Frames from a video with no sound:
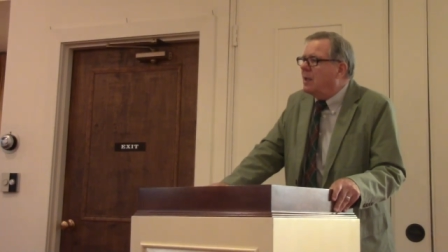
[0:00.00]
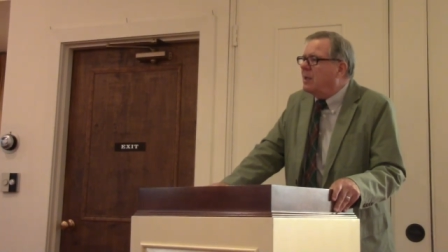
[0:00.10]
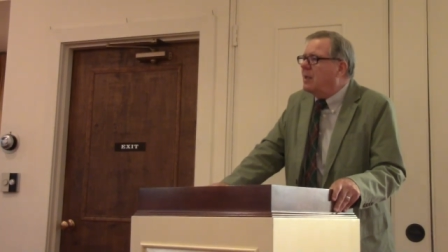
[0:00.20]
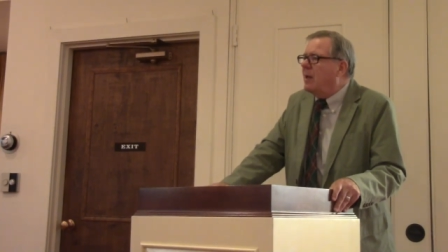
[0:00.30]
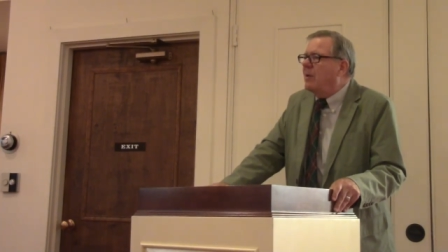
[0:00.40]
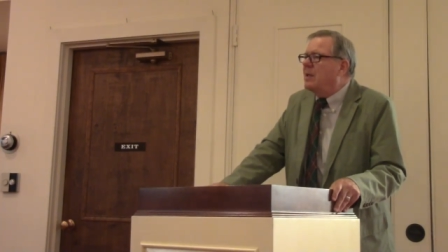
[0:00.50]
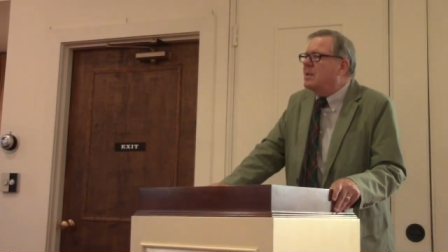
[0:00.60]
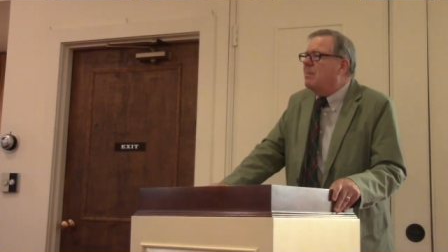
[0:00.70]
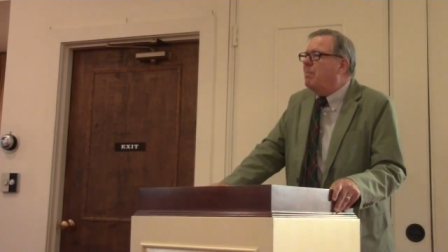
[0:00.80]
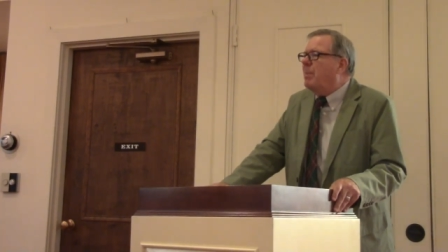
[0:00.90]
that there
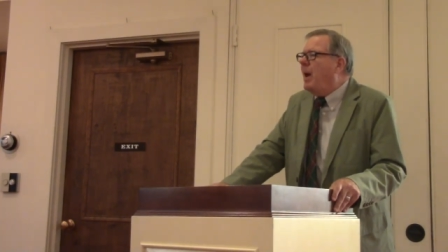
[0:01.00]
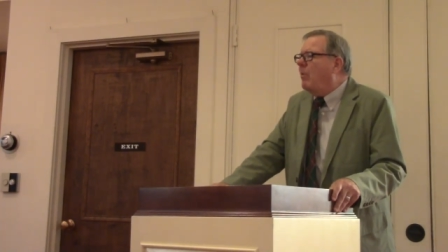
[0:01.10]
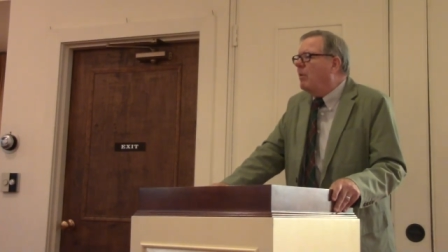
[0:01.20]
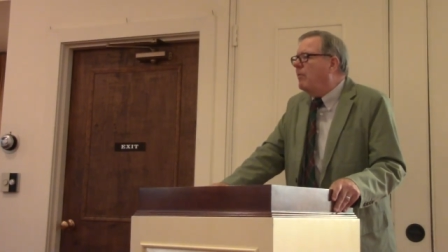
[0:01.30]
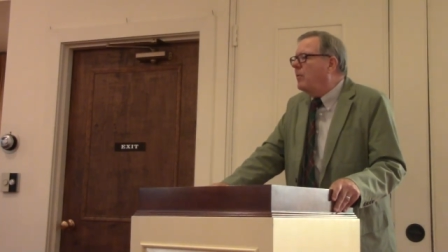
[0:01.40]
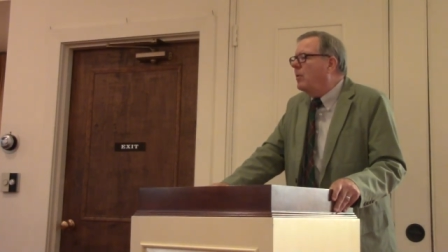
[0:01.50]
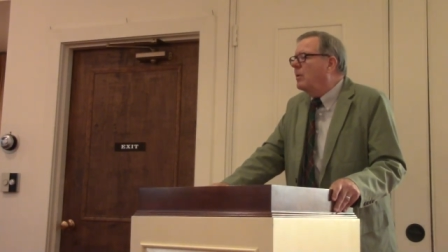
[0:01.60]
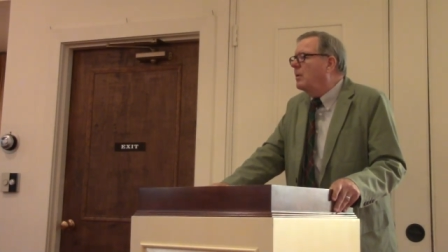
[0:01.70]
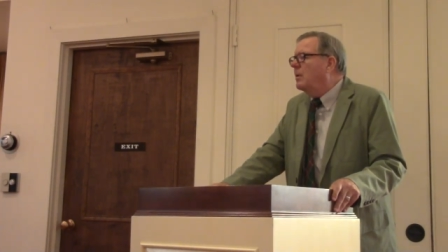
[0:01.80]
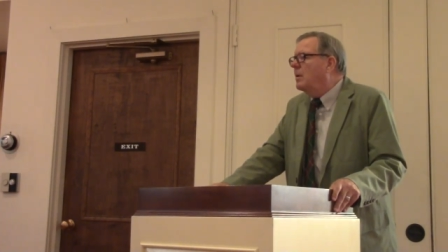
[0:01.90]
is a
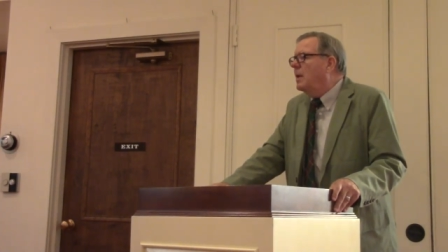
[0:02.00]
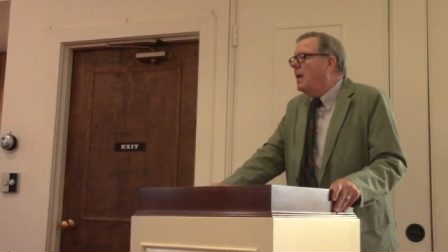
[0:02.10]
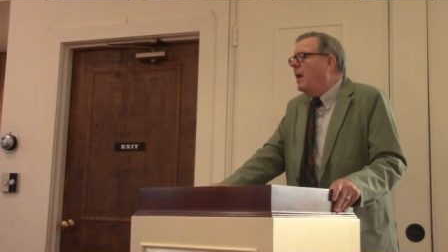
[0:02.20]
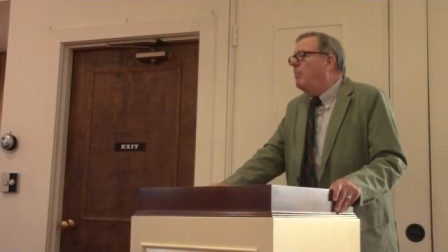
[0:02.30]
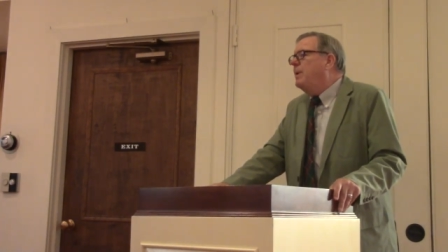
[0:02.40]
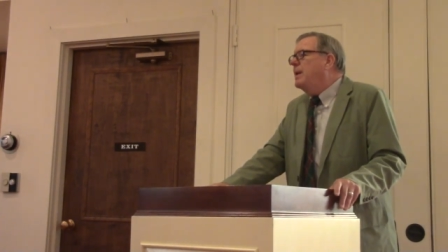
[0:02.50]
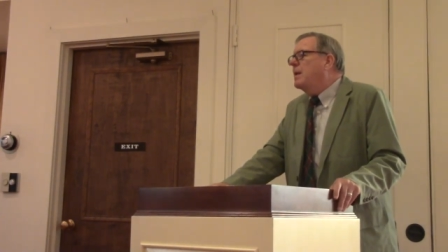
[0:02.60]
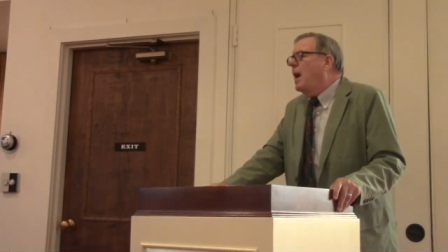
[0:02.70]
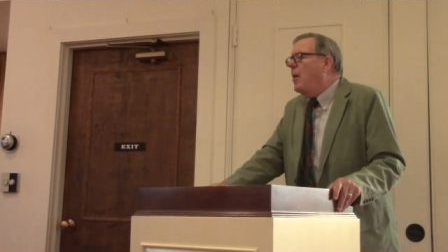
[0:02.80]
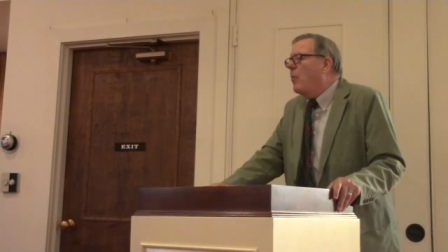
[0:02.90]
powerful,
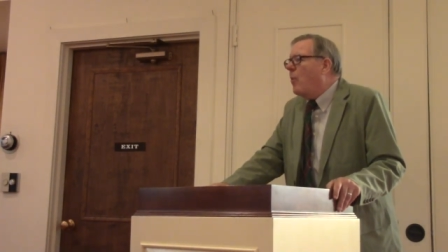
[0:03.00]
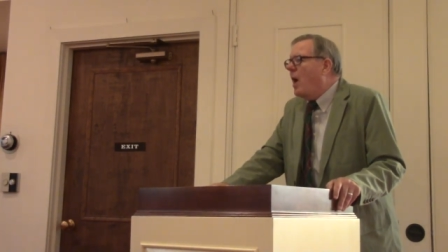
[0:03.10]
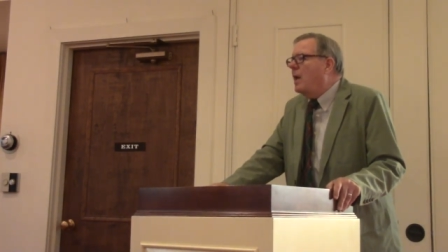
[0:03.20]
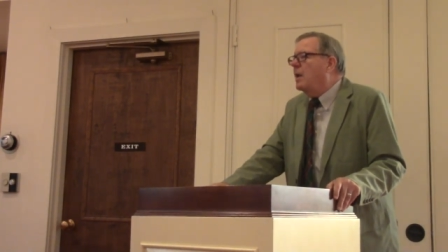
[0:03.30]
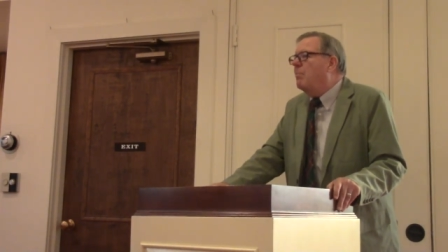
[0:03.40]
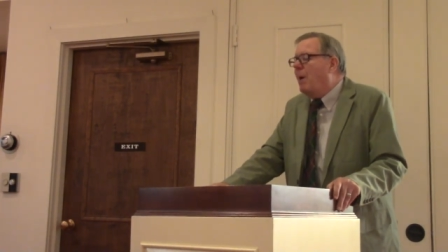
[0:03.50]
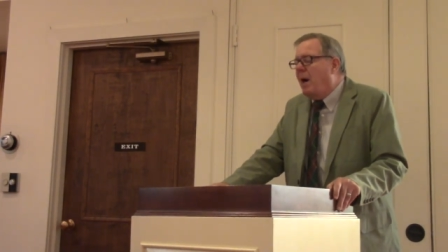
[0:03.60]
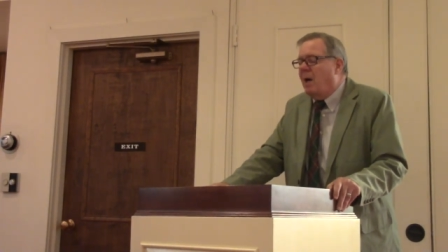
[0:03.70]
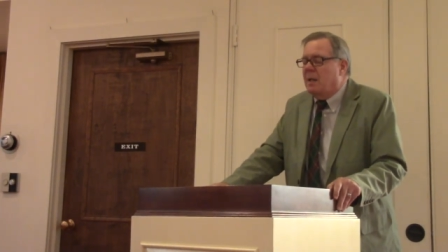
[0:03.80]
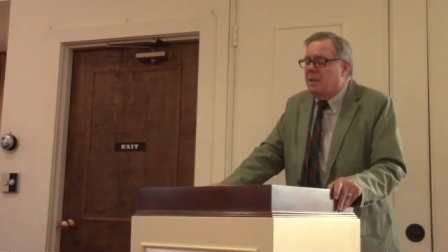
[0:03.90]
albeit ironic,
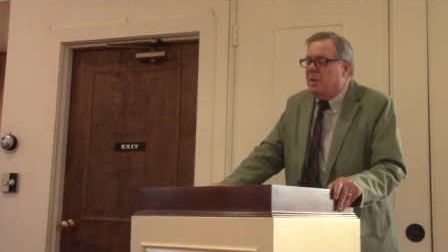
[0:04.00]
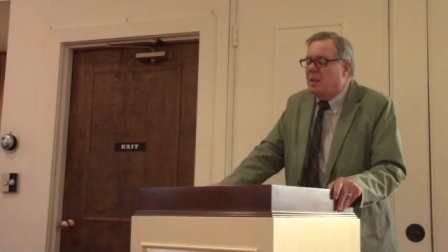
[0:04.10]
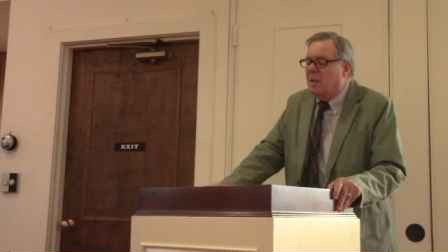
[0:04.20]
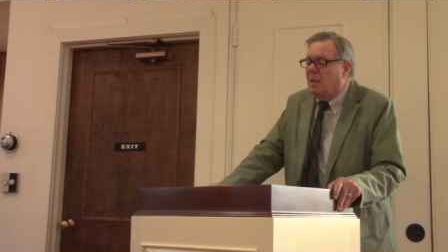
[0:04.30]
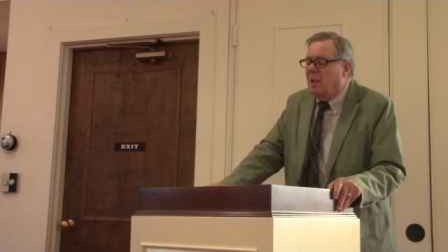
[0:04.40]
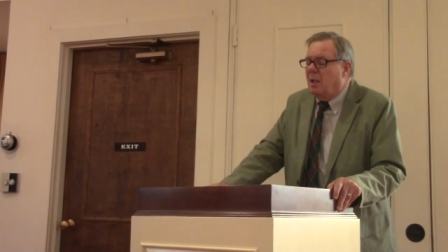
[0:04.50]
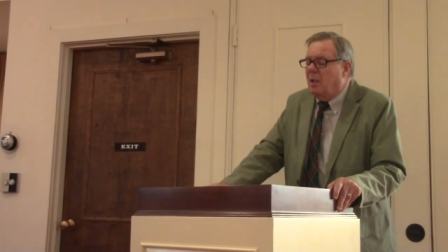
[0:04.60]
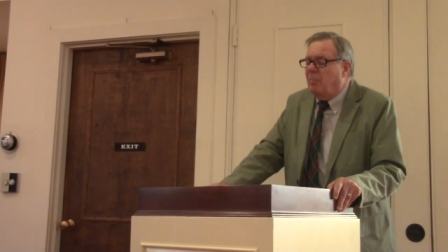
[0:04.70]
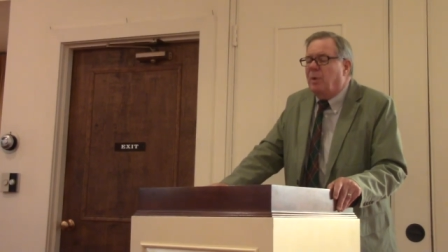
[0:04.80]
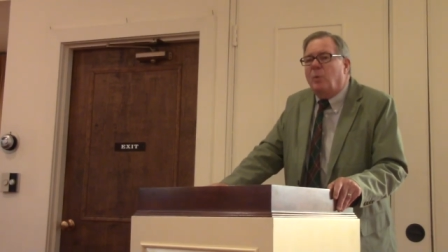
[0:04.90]
bond
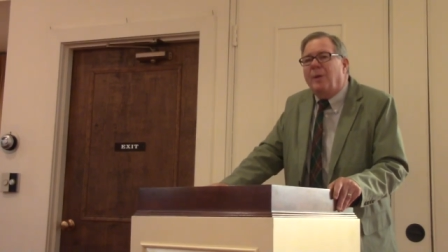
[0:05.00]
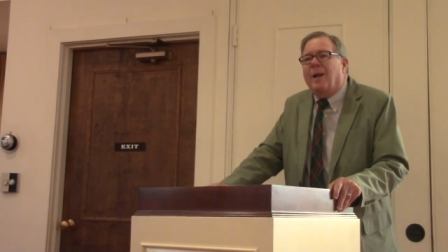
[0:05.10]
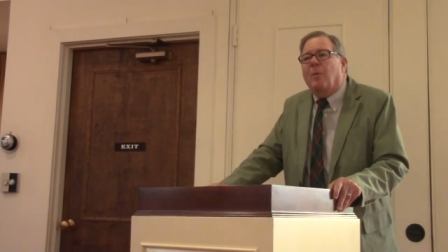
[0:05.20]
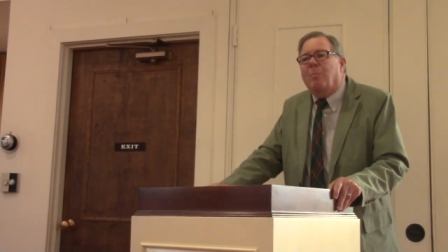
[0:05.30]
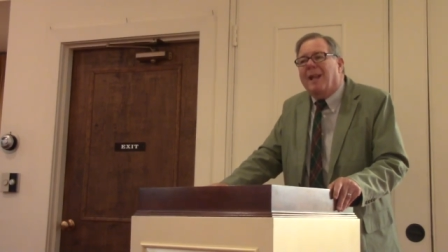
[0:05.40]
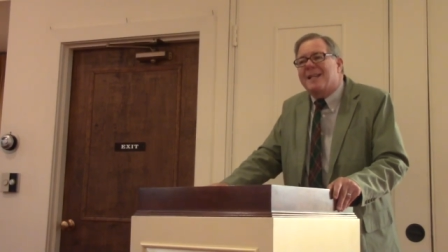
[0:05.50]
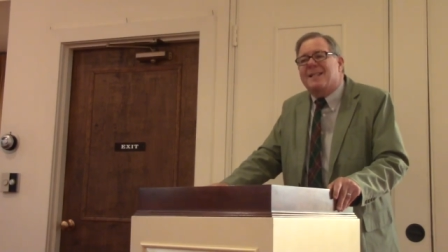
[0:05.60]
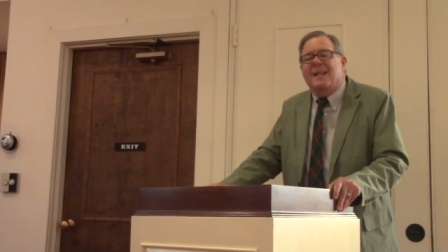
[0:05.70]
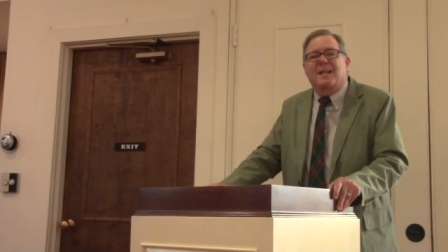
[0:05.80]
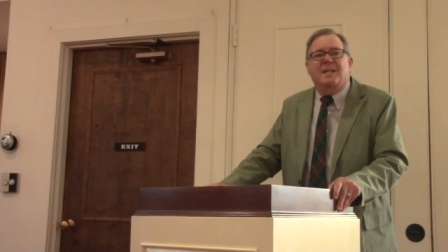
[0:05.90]
between our
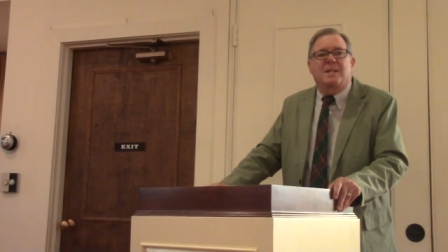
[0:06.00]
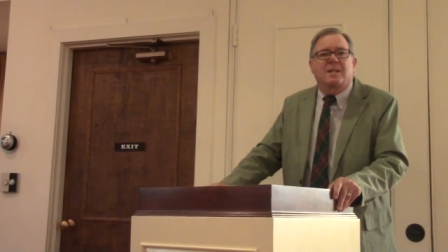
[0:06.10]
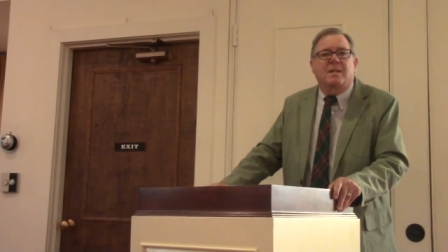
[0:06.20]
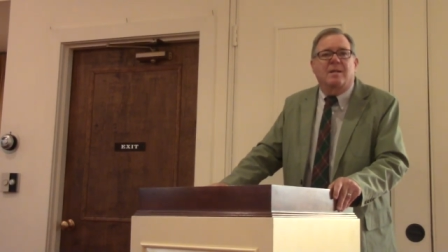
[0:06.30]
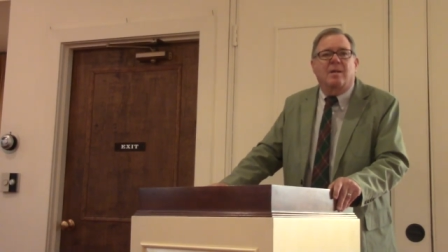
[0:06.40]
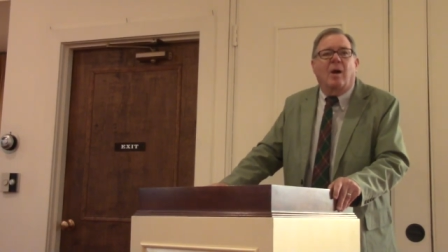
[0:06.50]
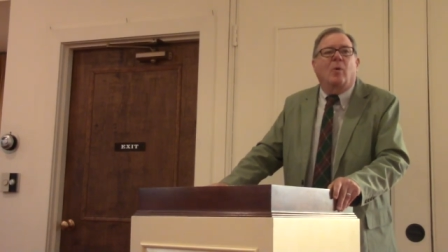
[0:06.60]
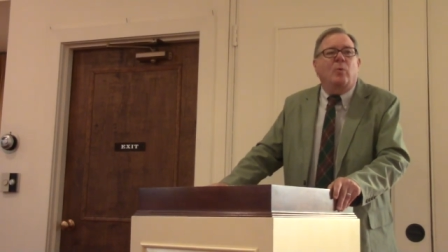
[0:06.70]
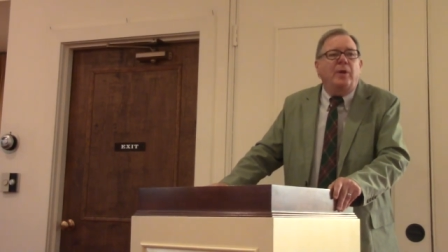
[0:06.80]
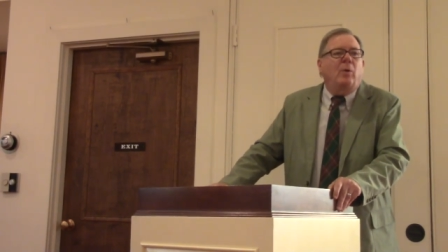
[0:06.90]
blessings,
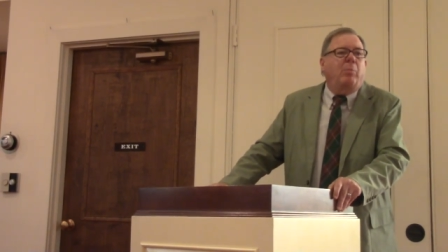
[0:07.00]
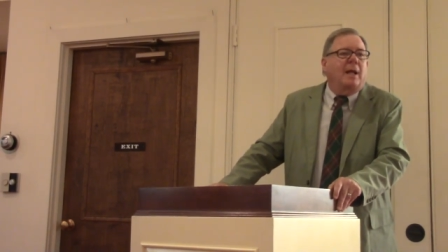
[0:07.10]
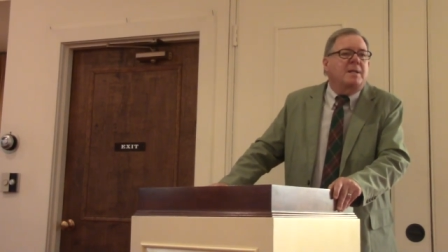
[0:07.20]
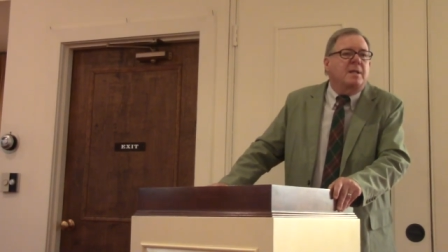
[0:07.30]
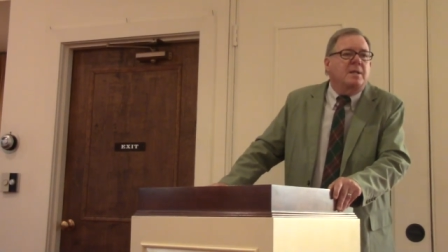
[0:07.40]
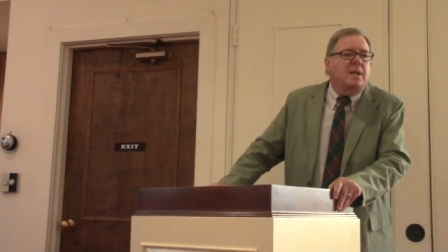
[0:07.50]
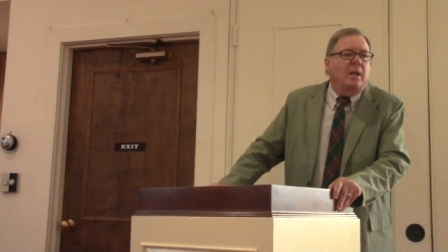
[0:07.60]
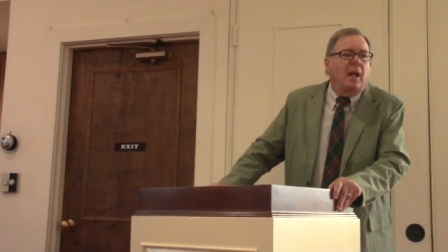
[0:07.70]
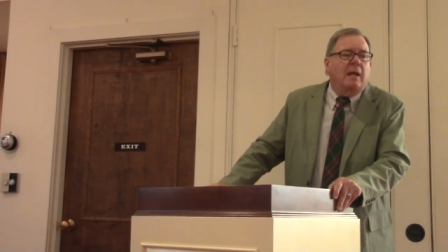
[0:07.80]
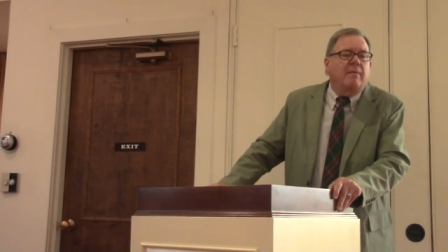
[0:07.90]
our real blessings
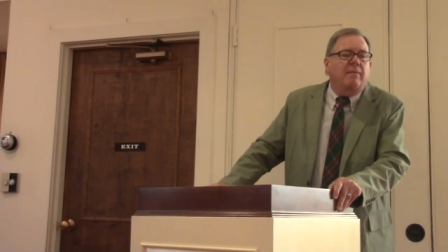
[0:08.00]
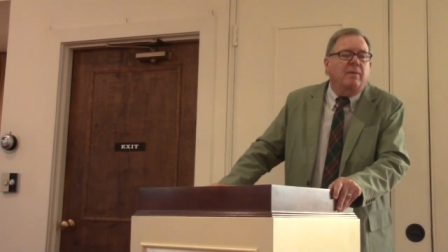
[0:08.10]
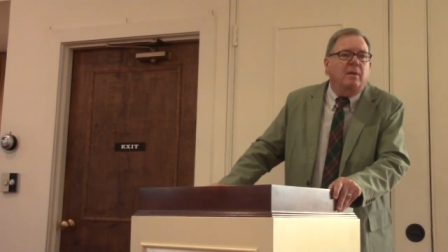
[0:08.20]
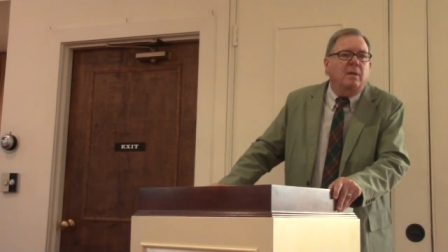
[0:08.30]
in life,